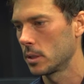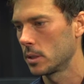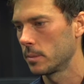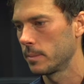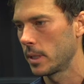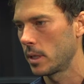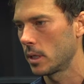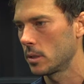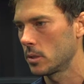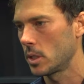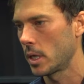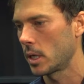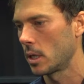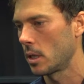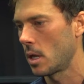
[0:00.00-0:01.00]
I think he's
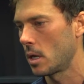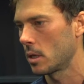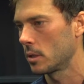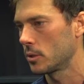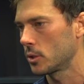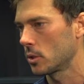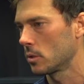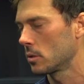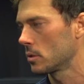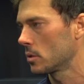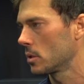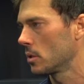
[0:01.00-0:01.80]
taken a lot on his shoulders.